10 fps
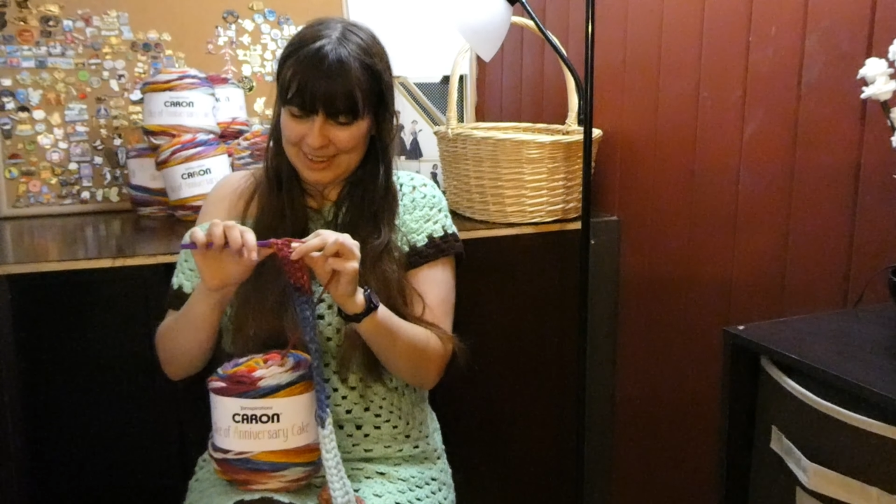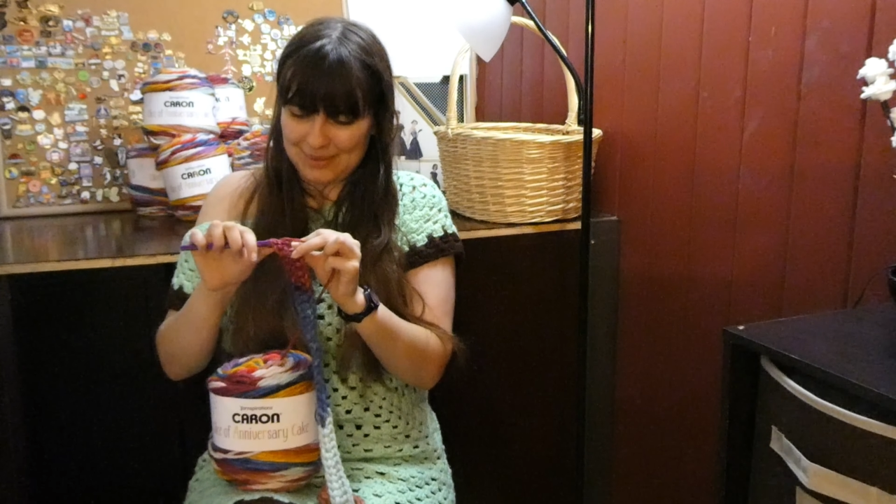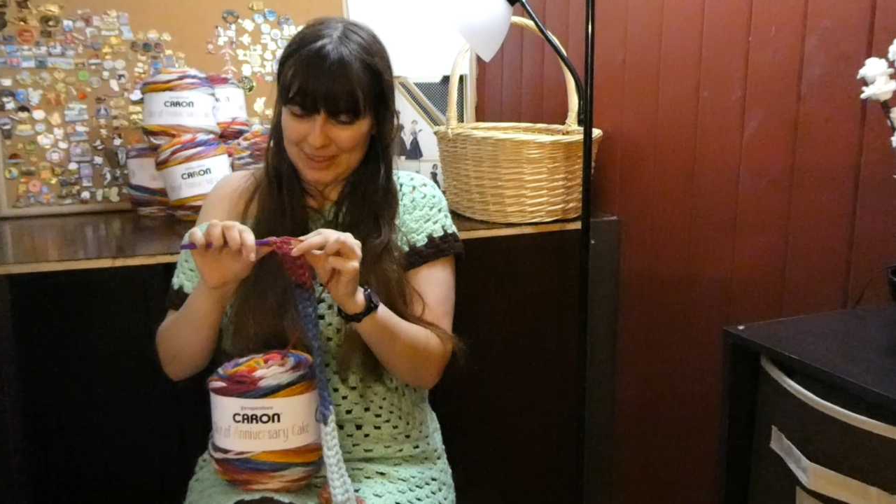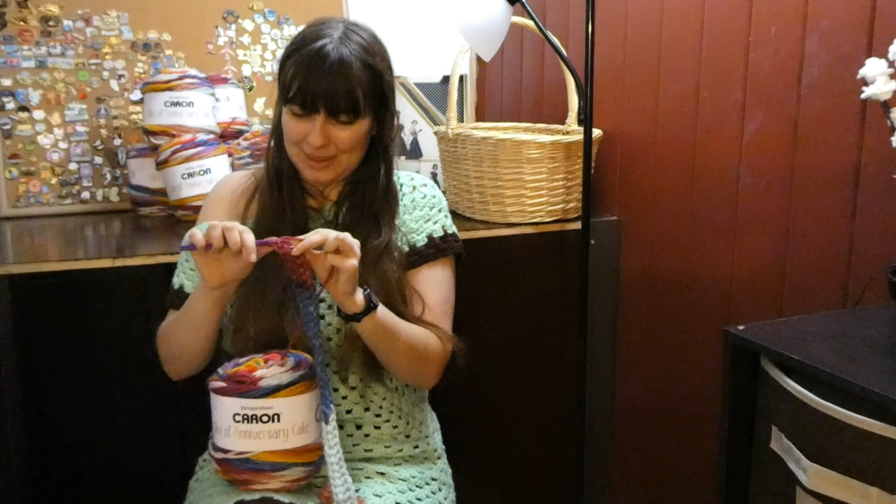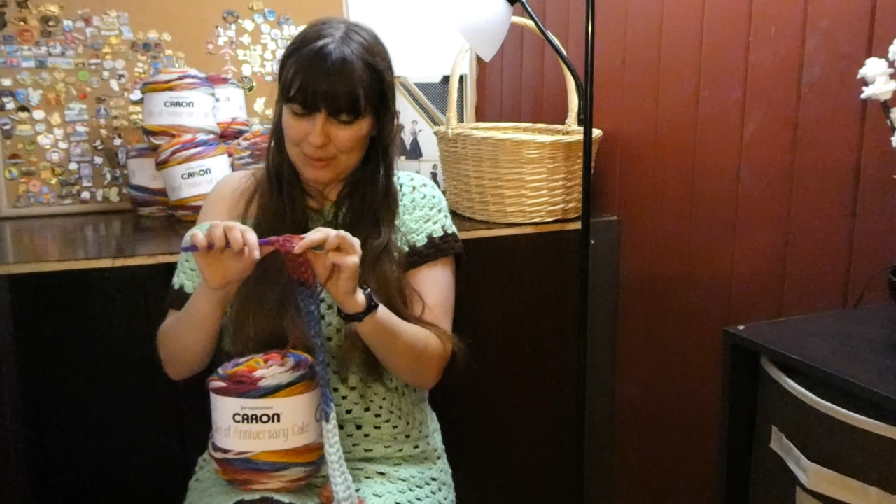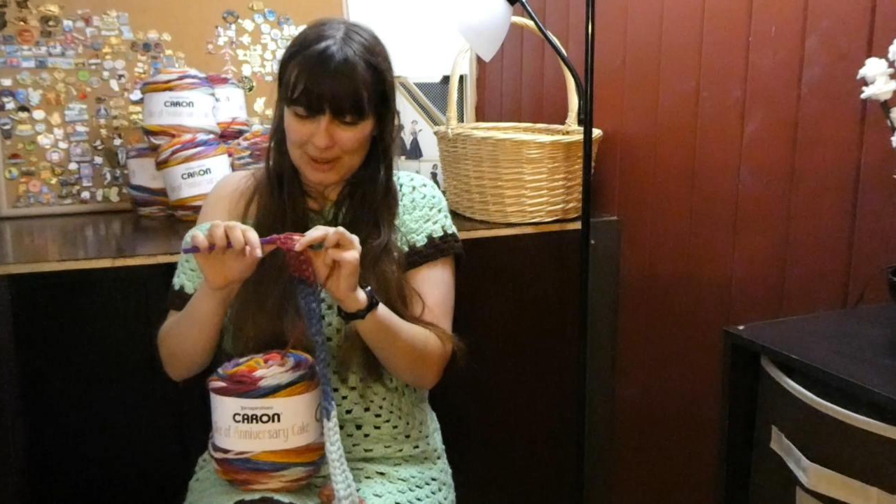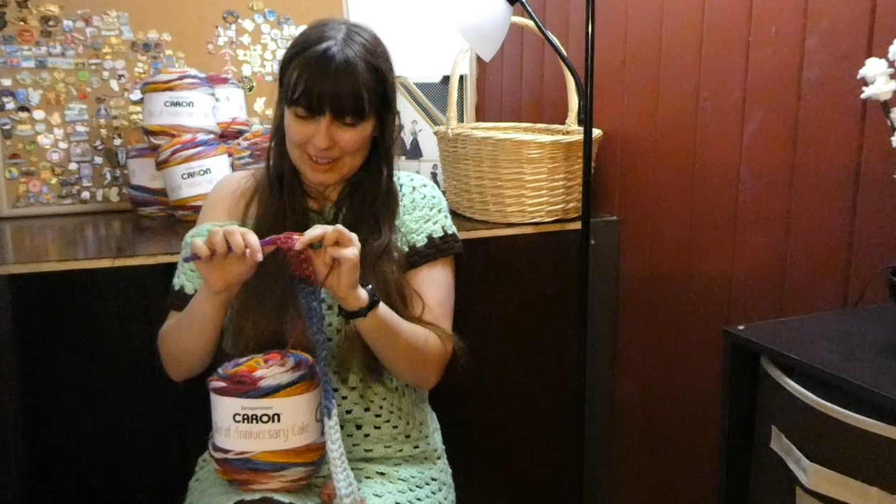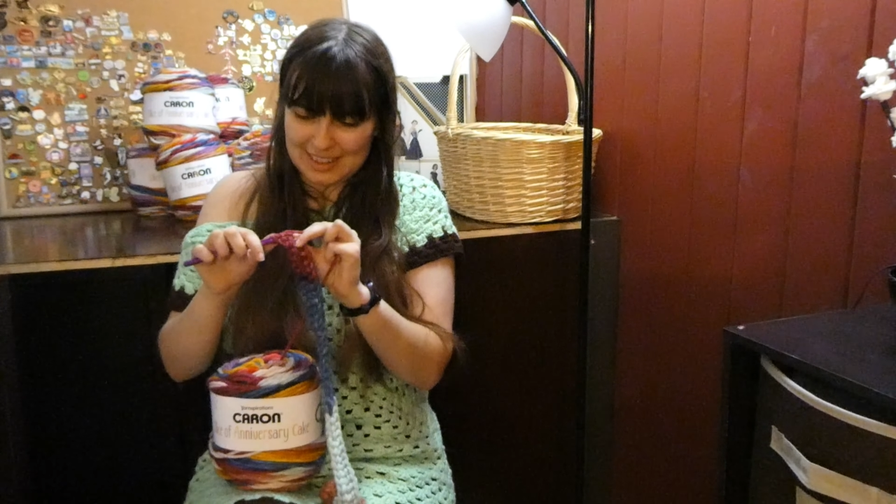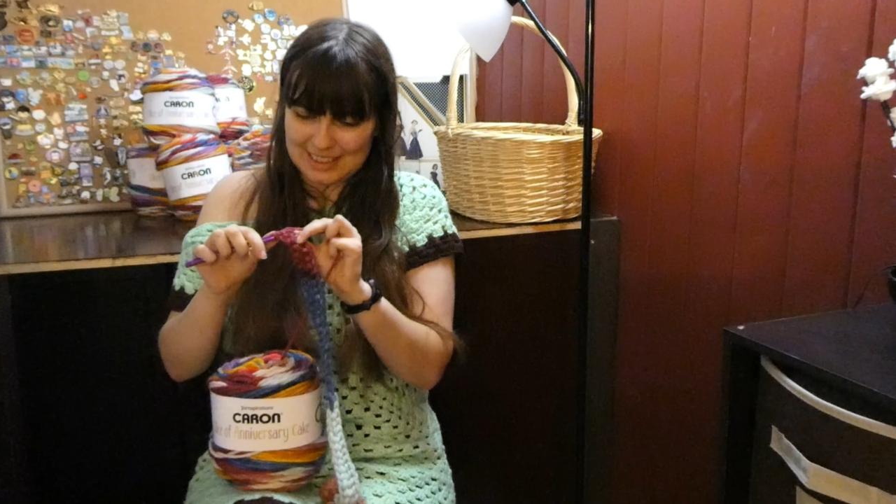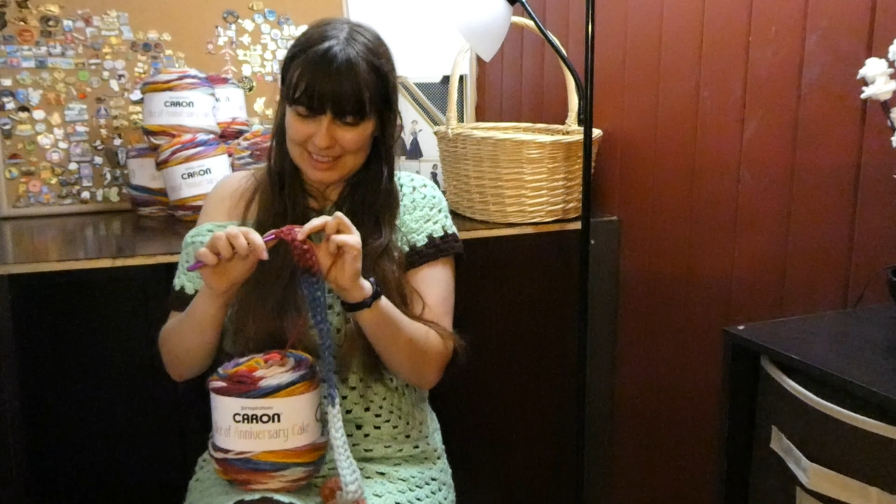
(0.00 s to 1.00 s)
I'm like, where
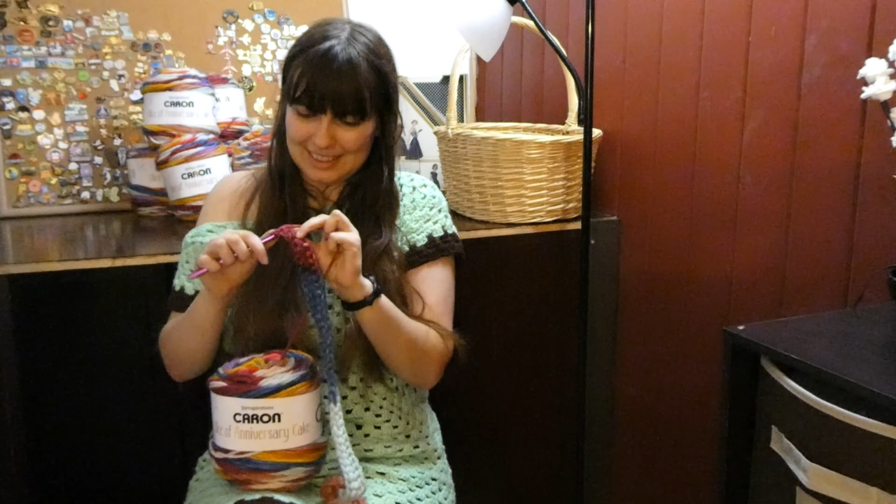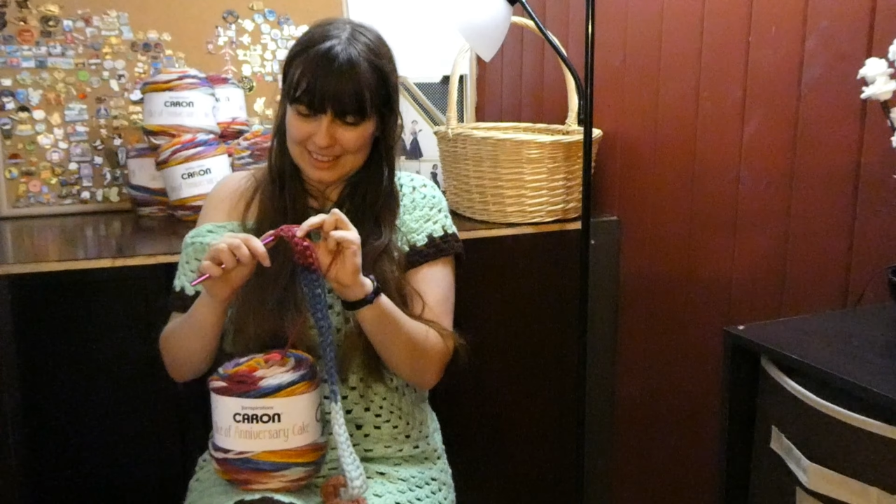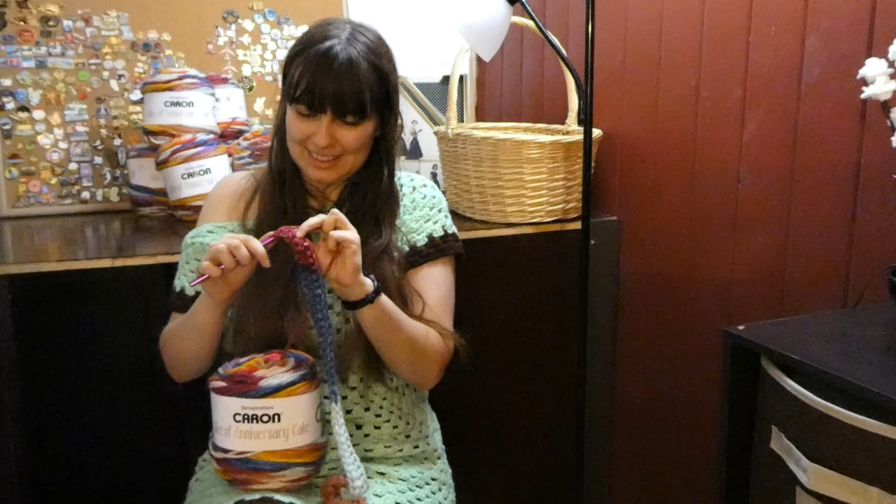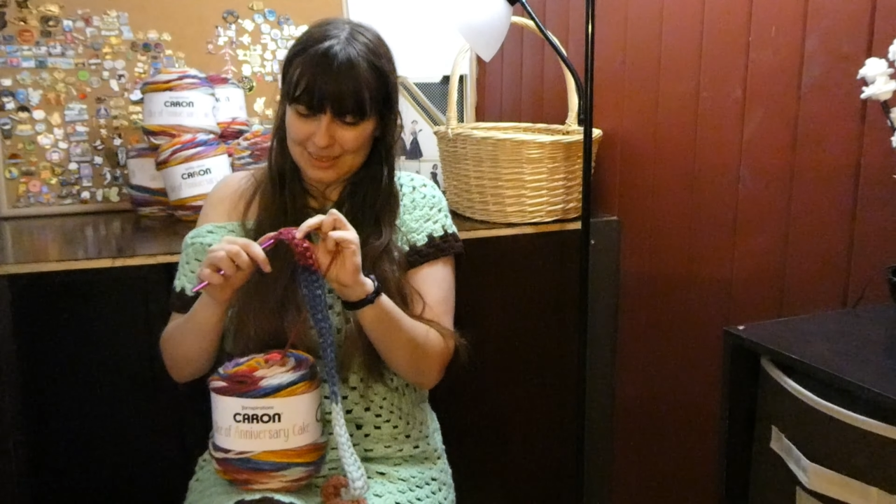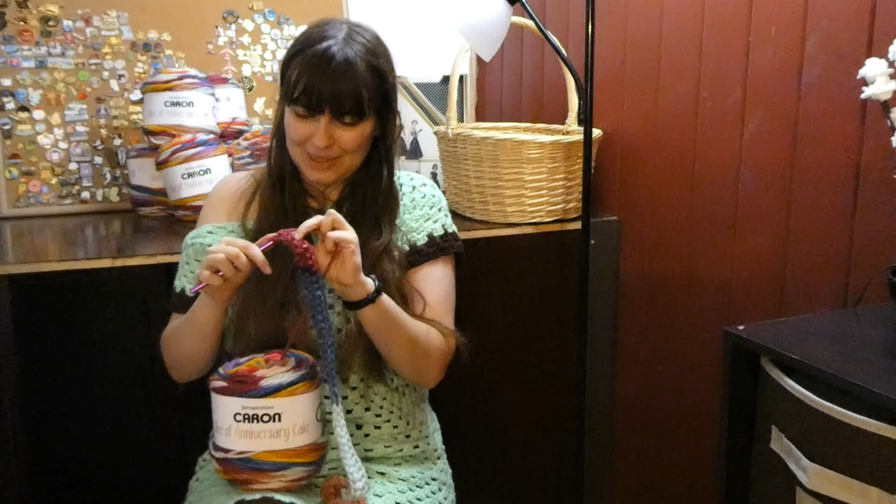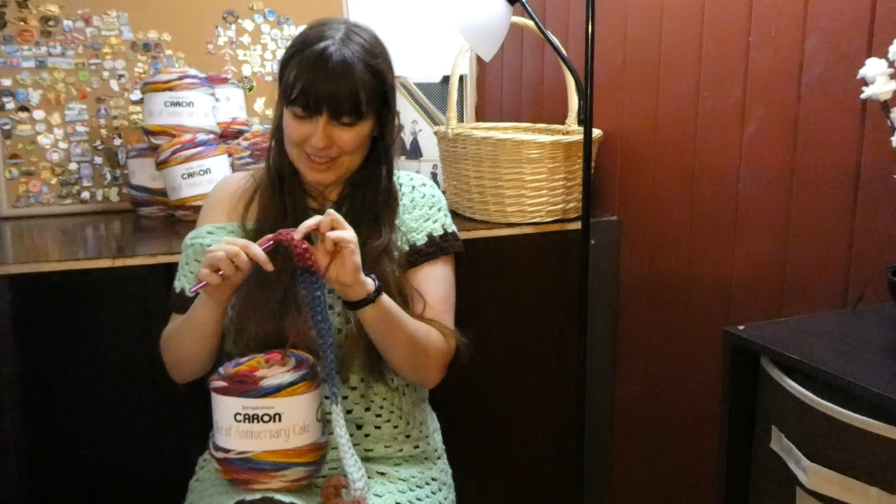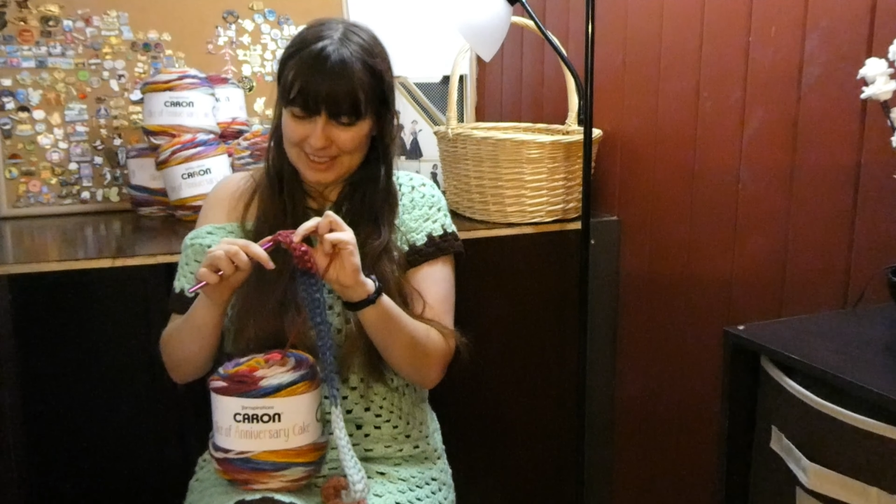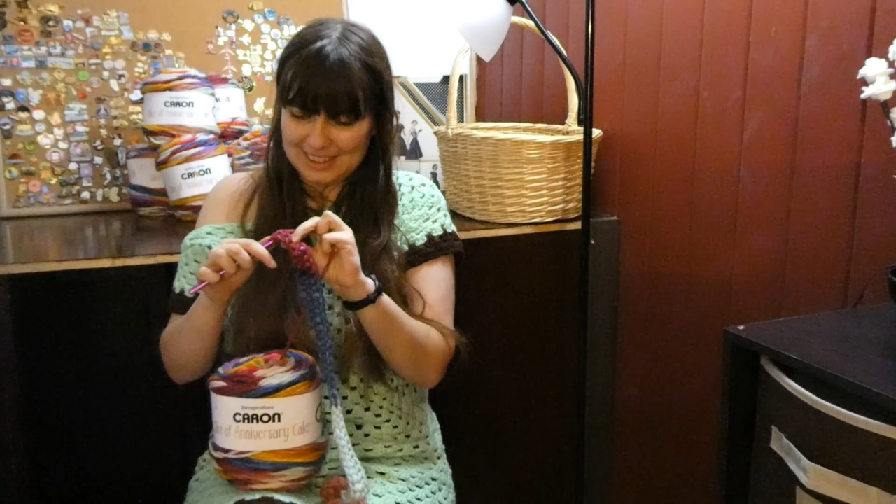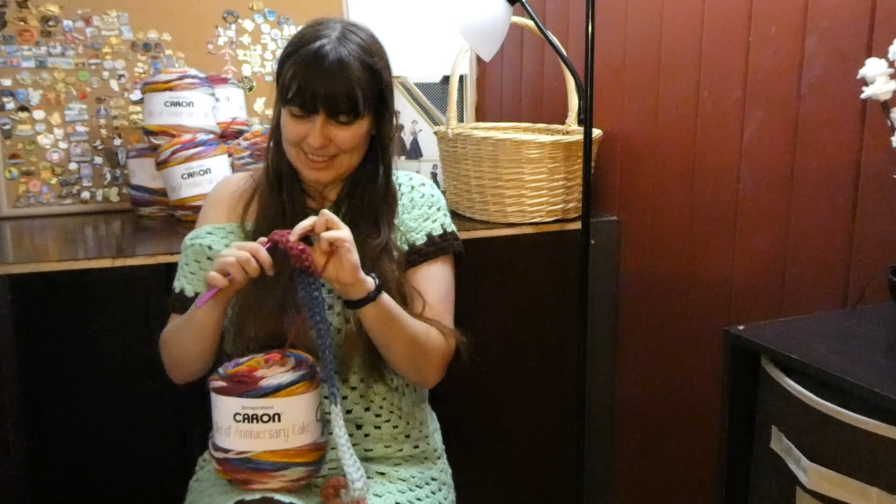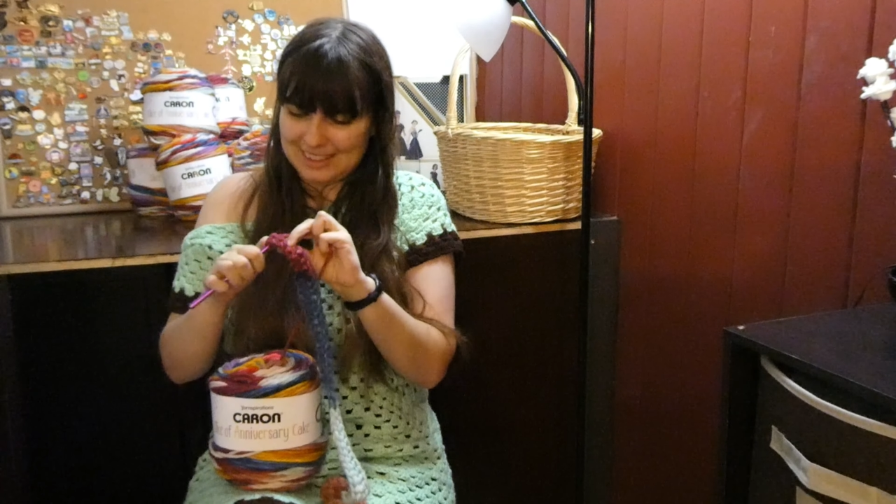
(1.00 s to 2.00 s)
is it? Where
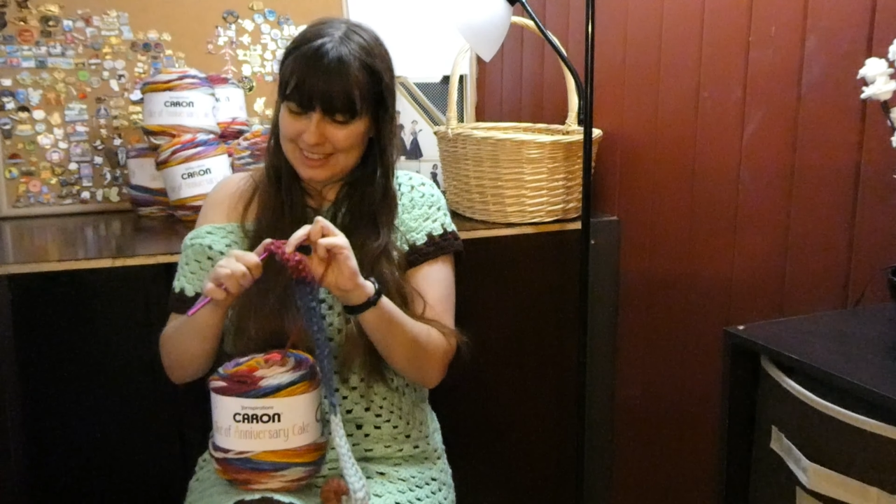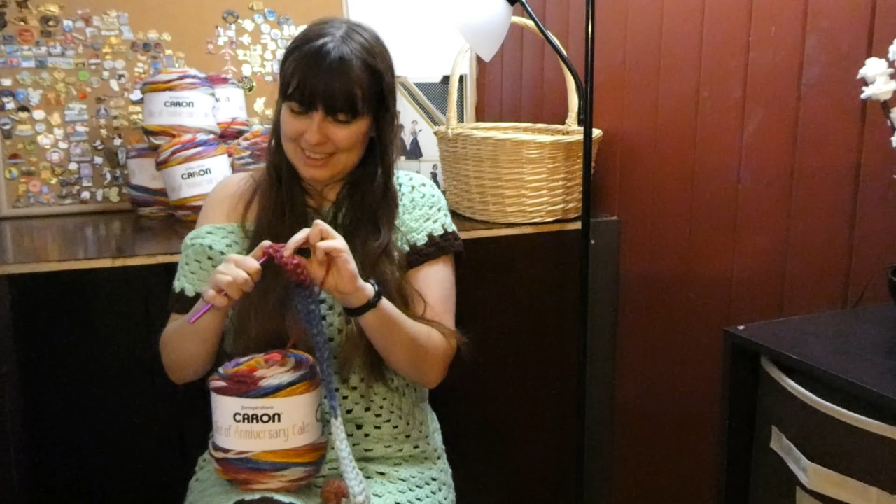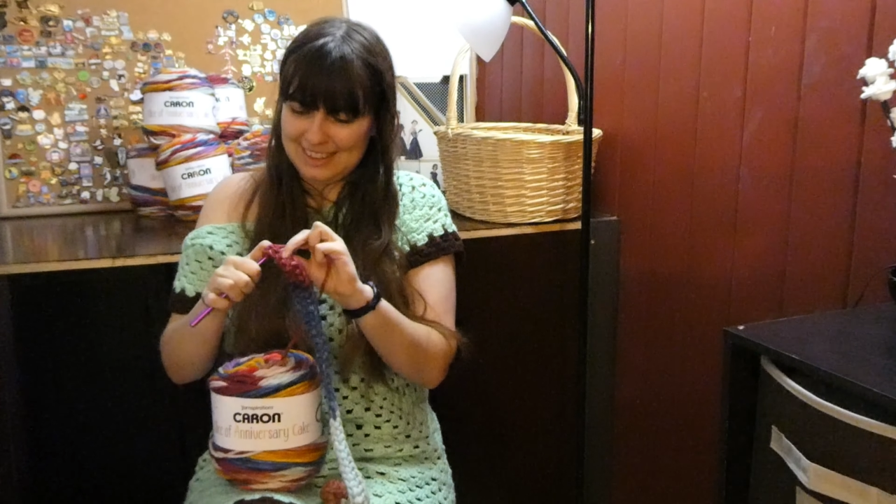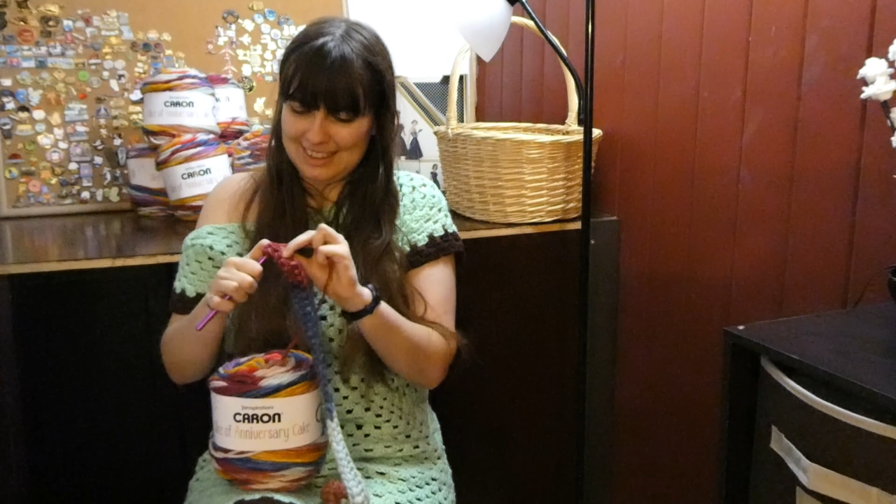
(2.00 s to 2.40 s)
is it?